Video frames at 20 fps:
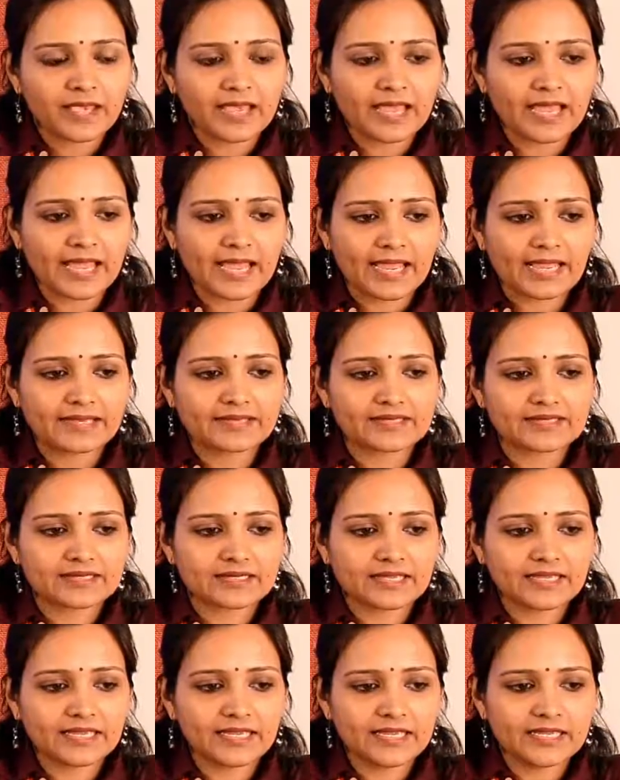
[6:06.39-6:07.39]
and
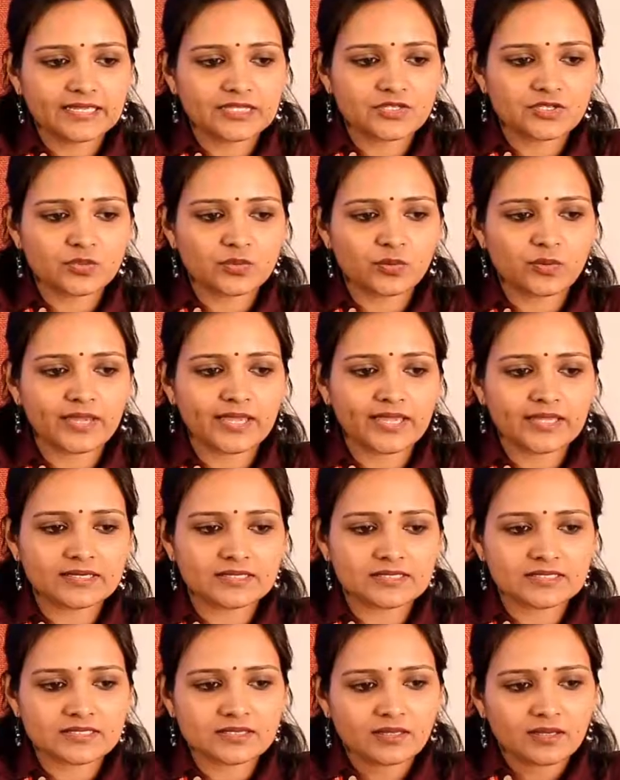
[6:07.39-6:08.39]

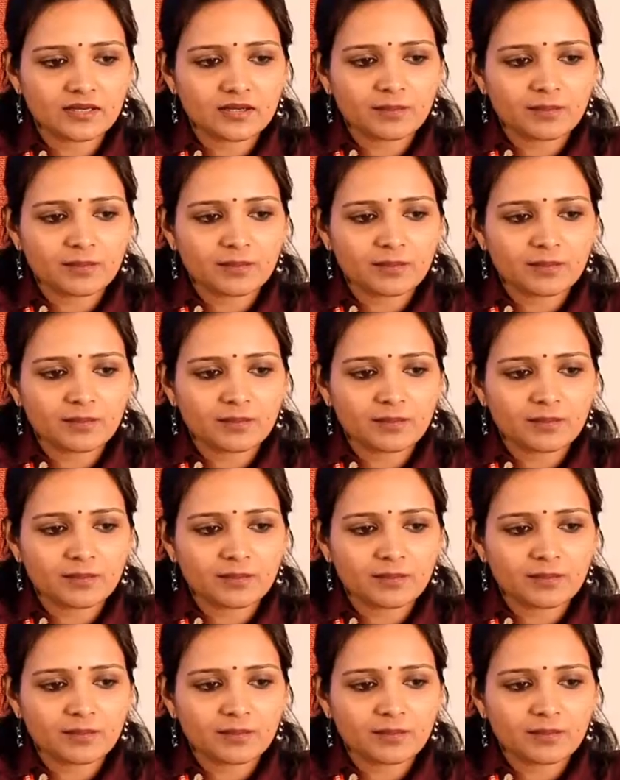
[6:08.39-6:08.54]
a2x